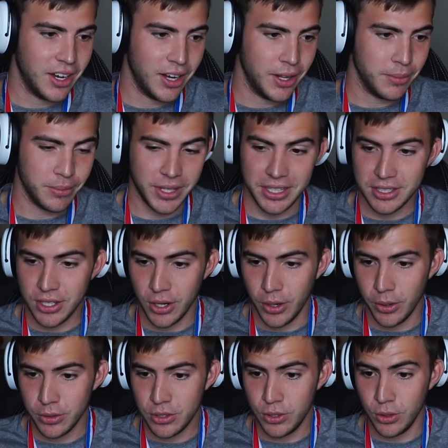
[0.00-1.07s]
Let's
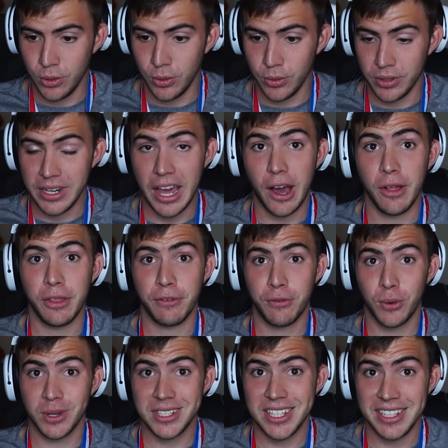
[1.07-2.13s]
go to now the
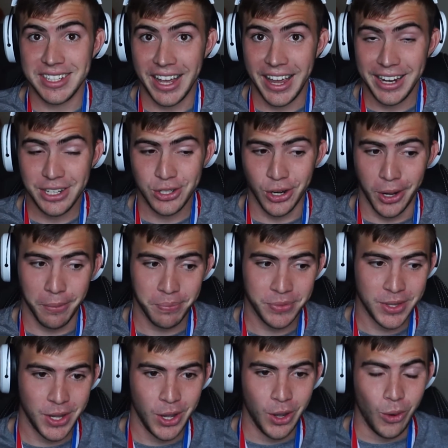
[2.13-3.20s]
14.9 jump,